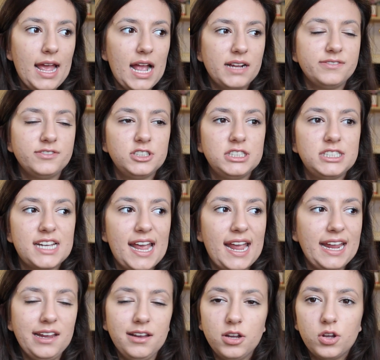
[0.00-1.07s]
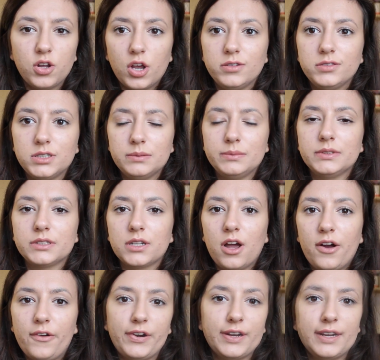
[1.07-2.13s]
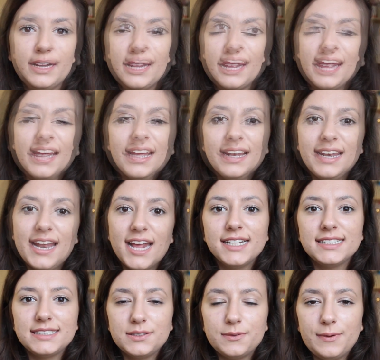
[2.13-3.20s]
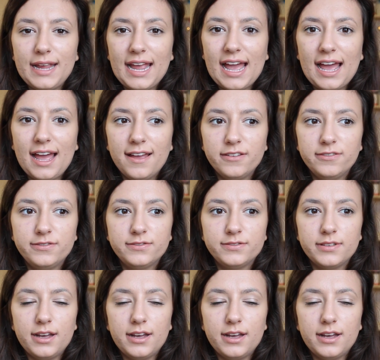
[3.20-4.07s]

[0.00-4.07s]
everyday go-to mascara. Next we have